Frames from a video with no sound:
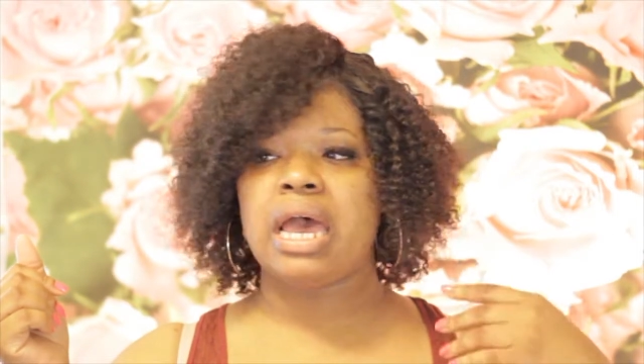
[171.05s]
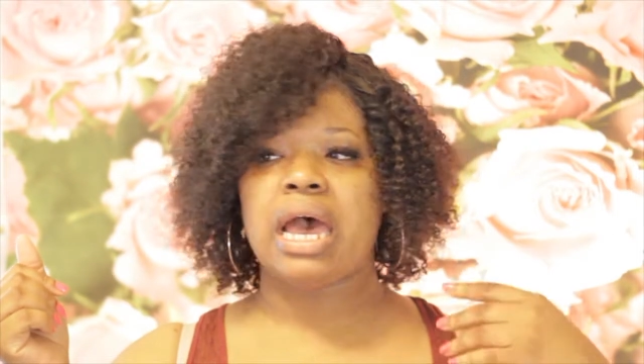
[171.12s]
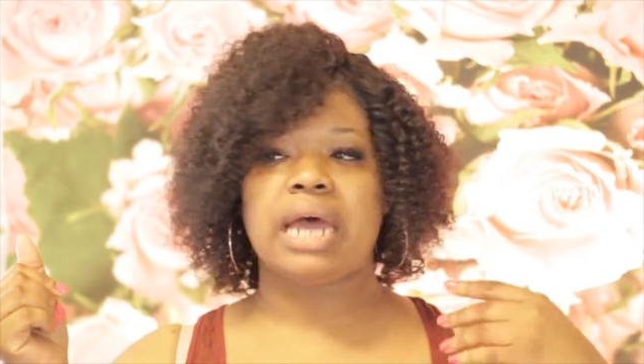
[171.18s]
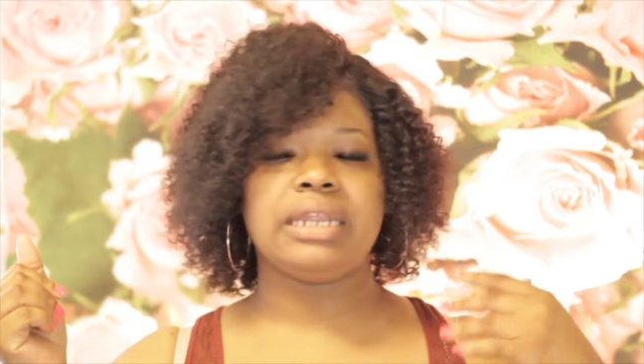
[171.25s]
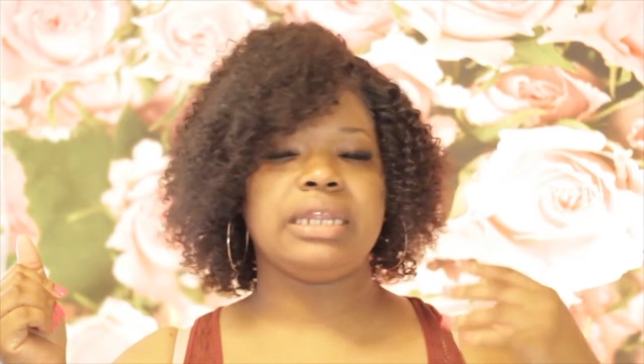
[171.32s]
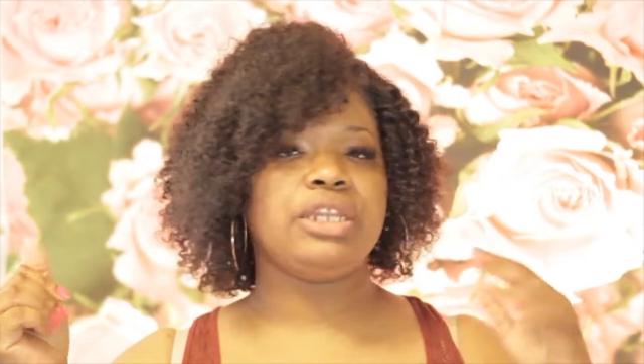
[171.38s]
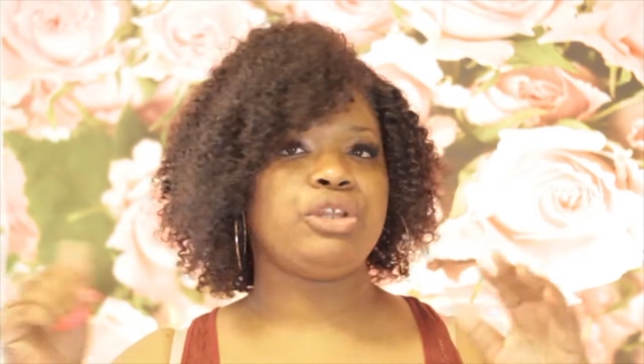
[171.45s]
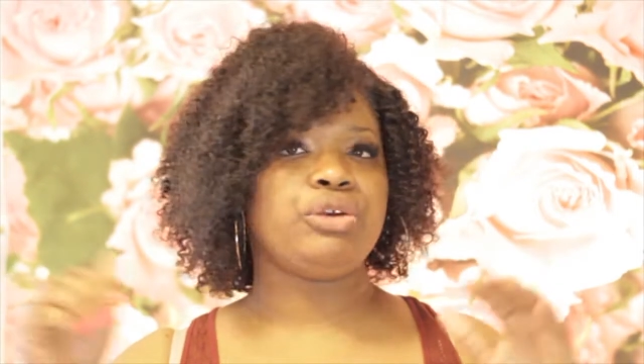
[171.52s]

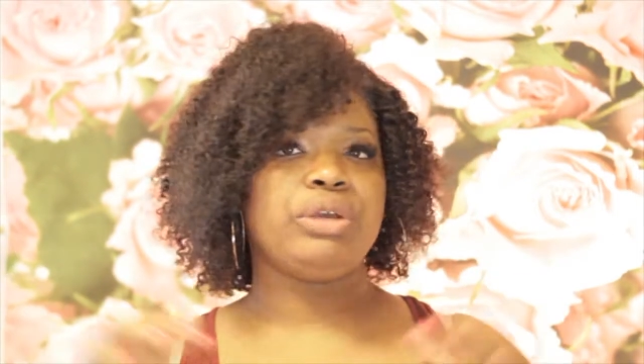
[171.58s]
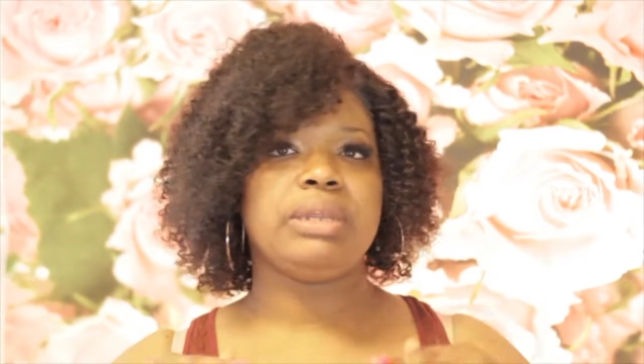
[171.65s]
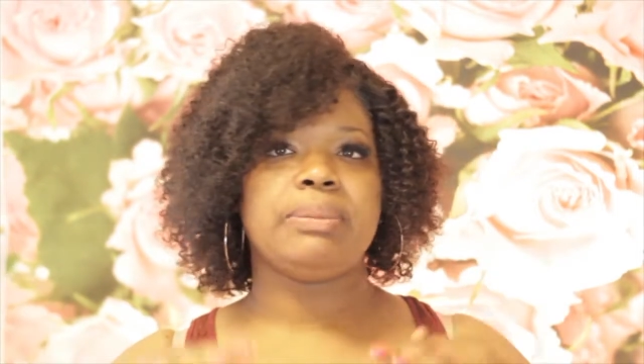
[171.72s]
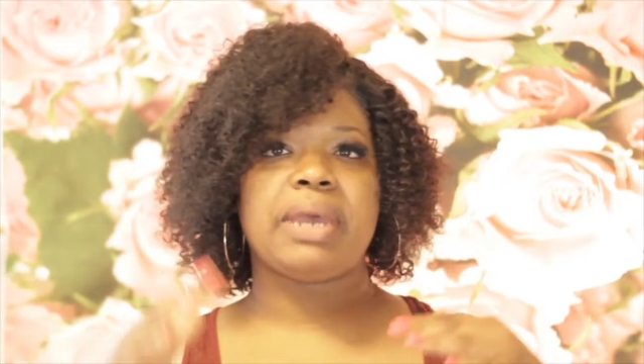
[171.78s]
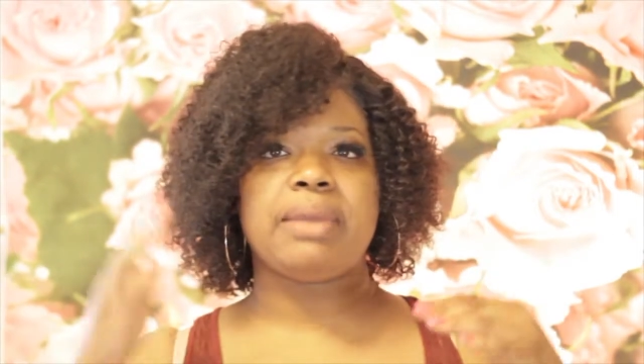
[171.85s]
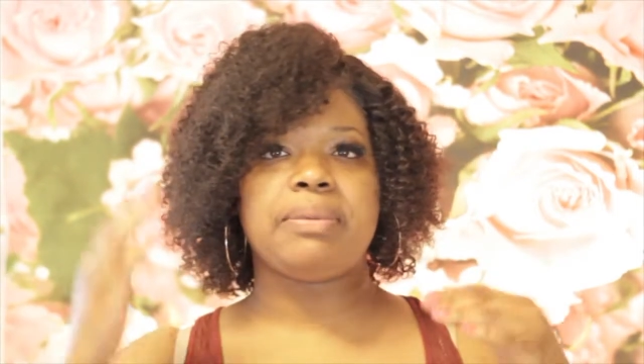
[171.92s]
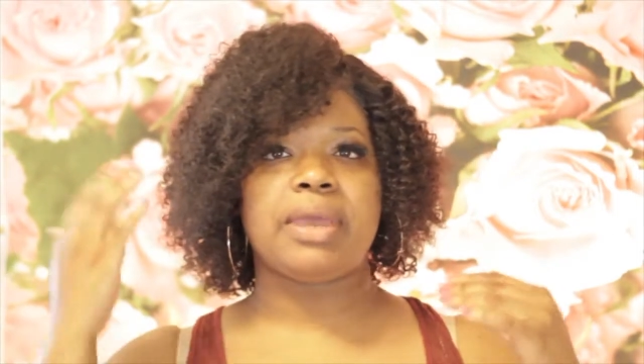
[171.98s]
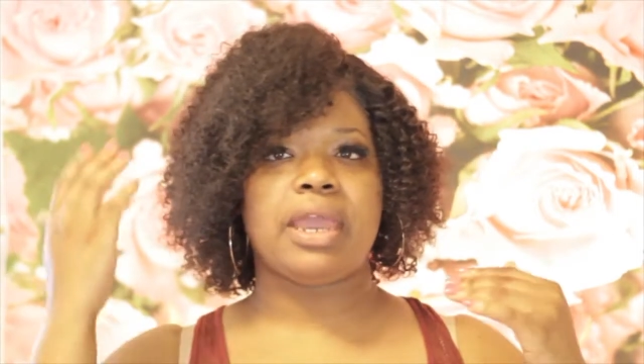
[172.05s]
I didn't do any
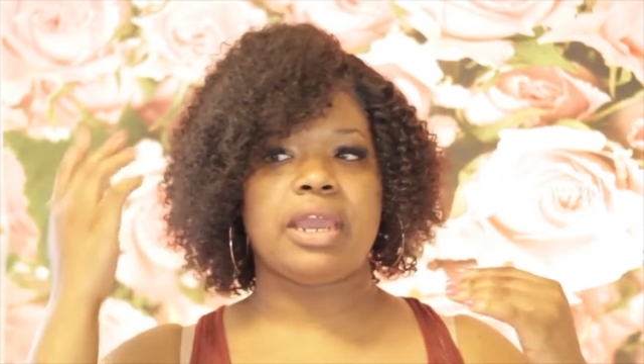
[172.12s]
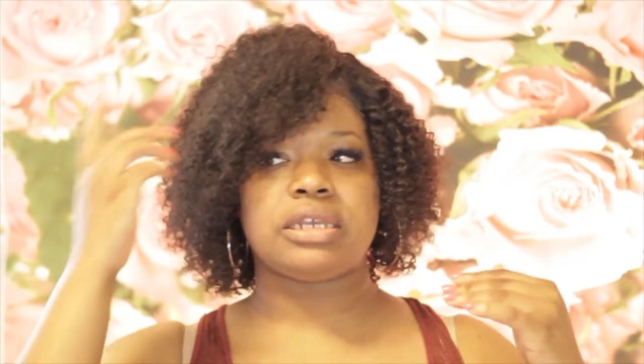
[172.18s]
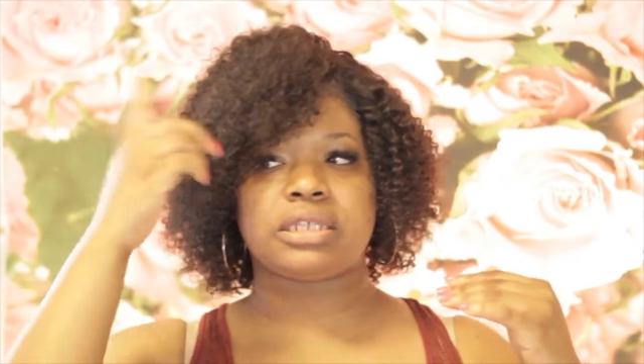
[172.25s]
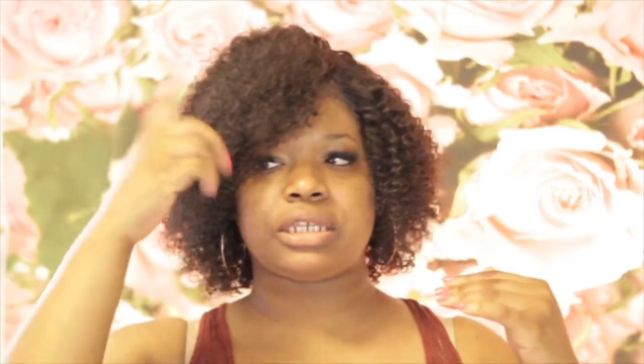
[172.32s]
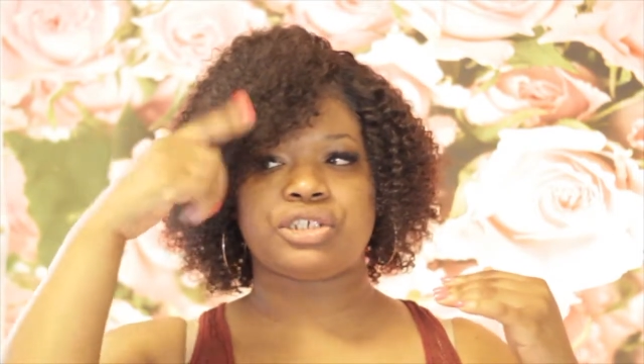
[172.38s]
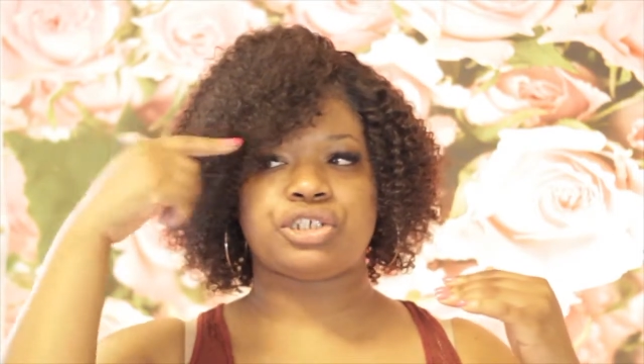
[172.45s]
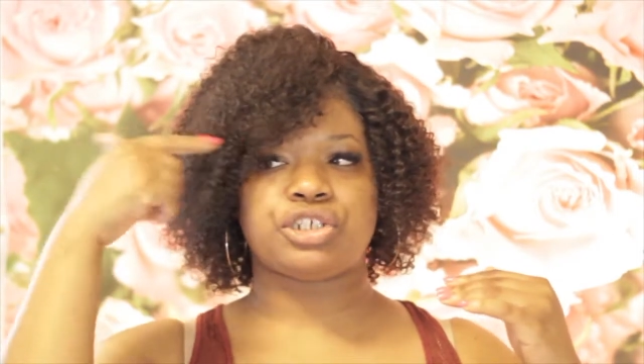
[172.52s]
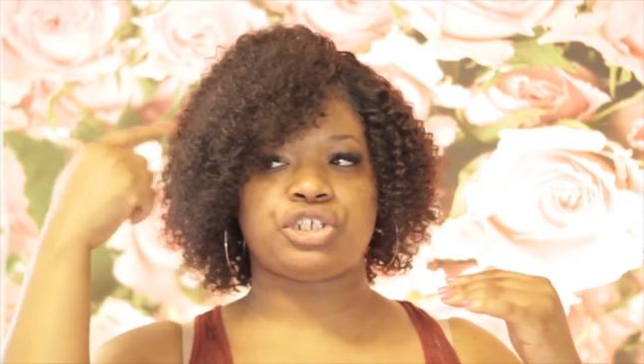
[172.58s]
baby hairs.
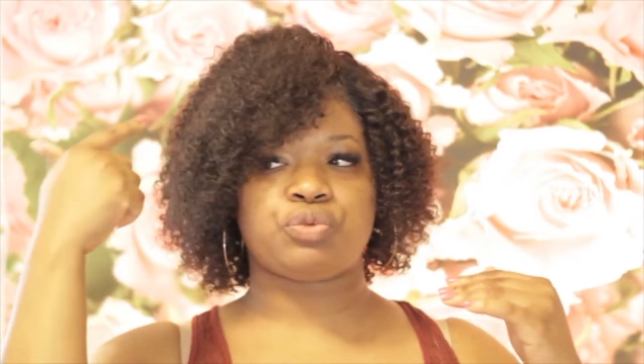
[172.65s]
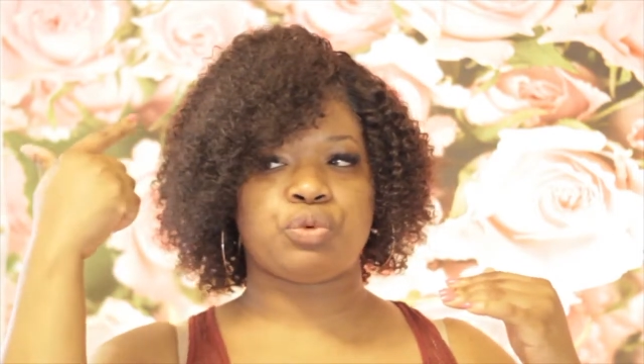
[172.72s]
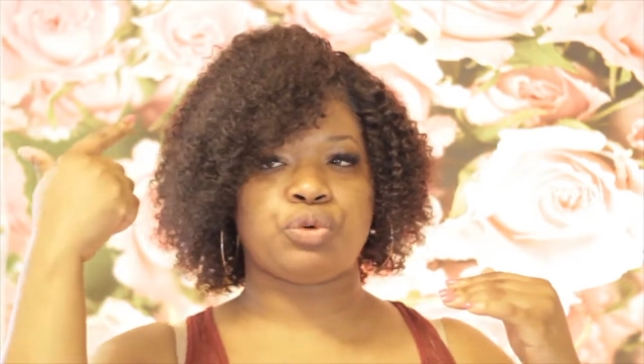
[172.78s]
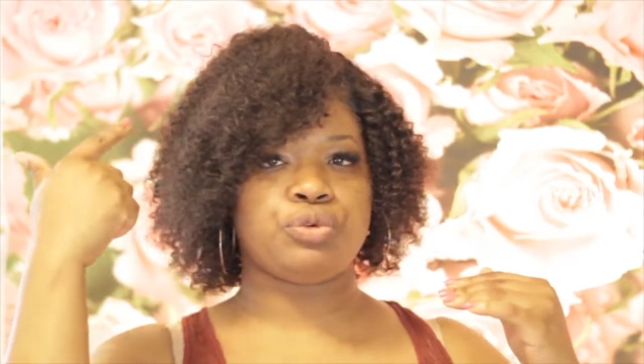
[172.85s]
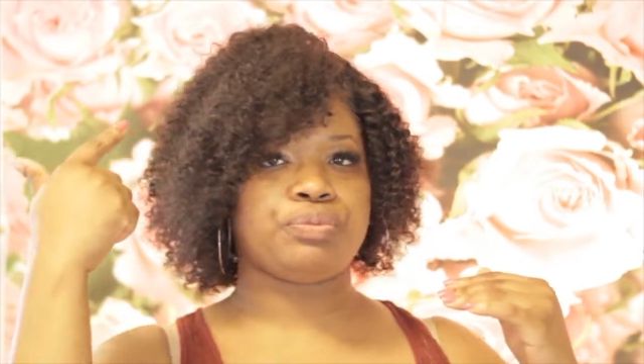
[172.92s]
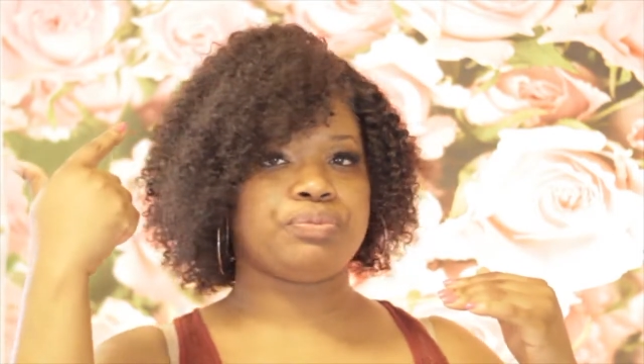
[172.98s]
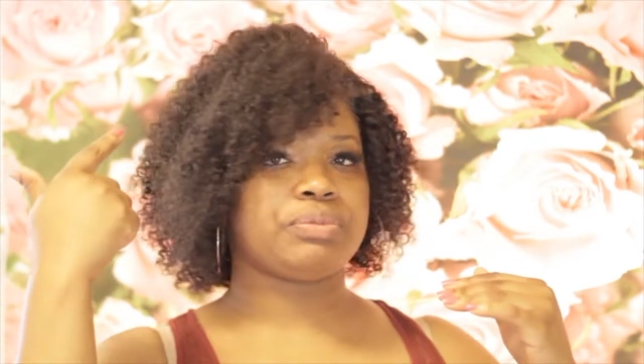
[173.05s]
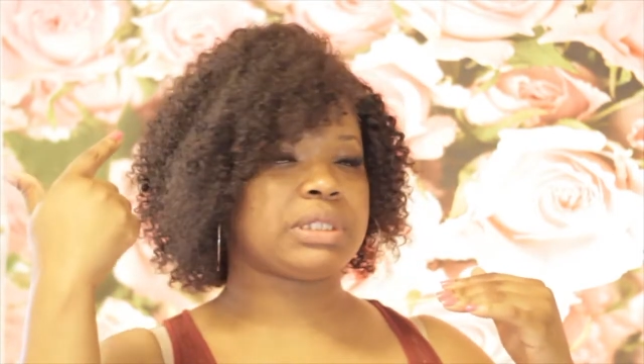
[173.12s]
I just
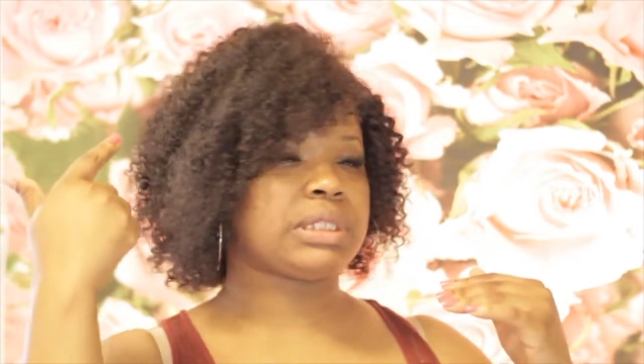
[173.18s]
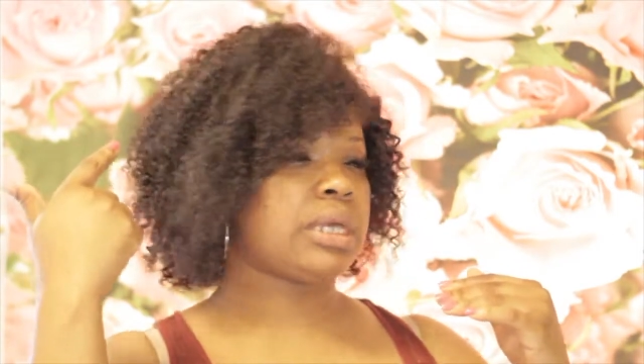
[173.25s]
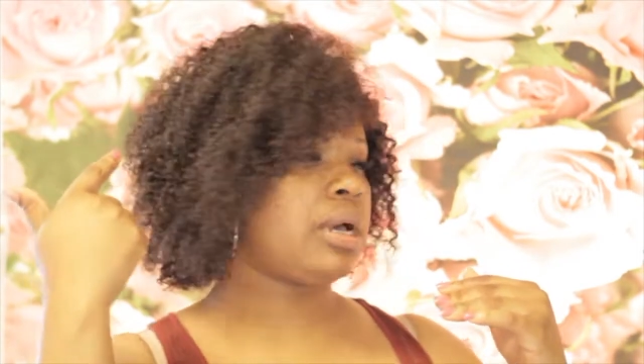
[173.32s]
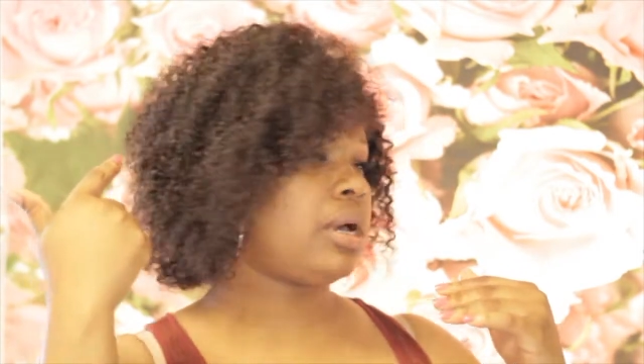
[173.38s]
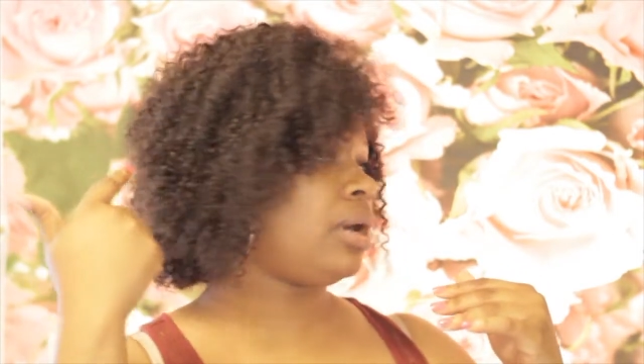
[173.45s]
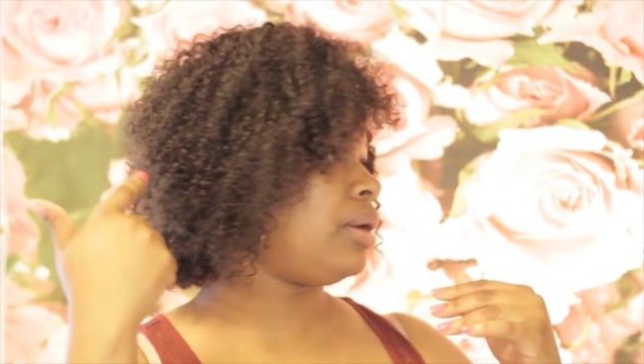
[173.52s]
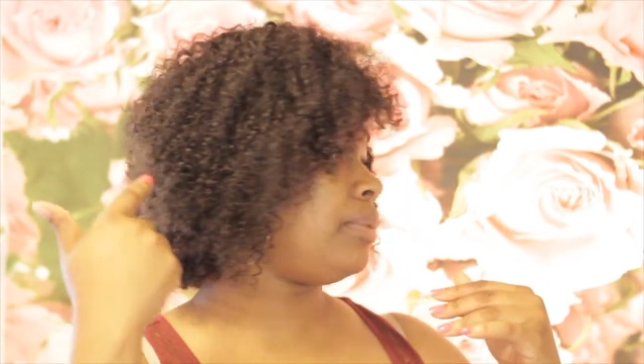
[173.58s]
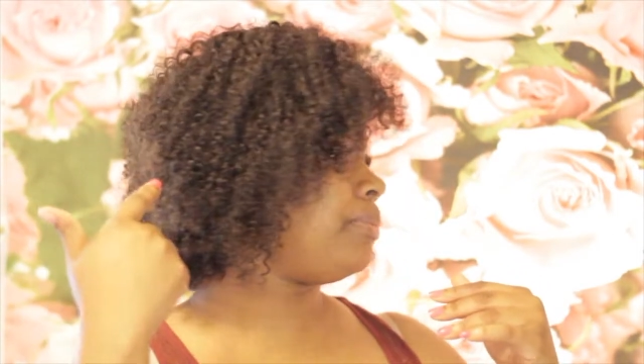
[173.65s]
swooped
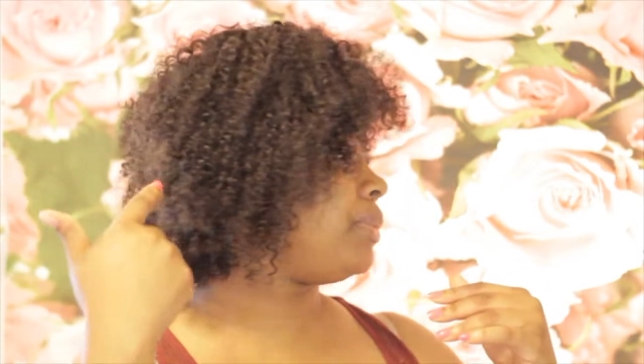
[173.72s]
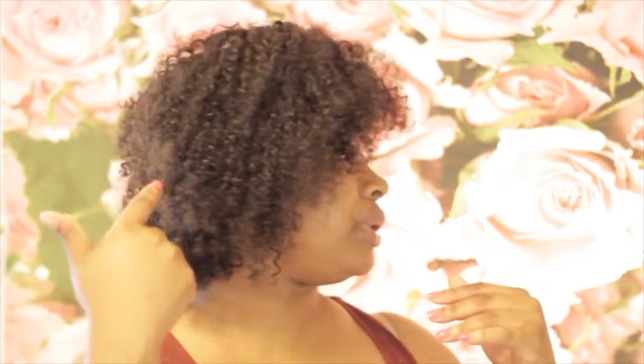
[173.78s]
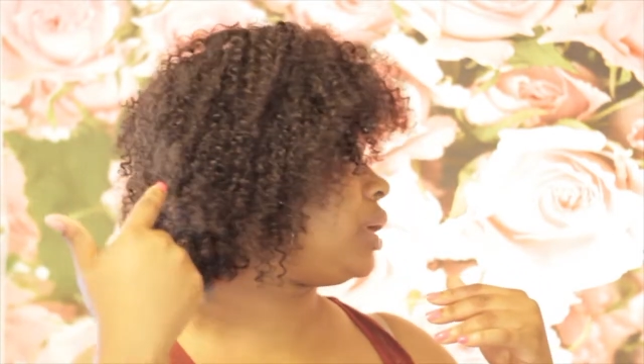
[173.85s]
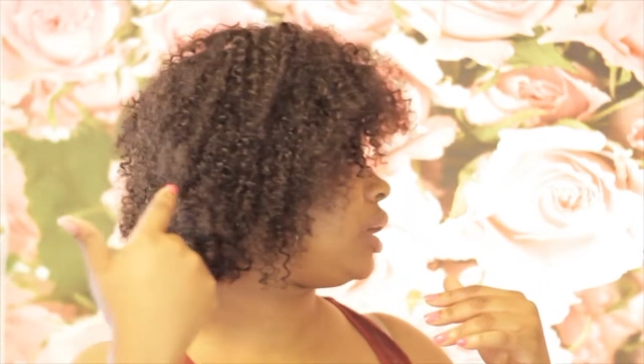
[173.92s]
some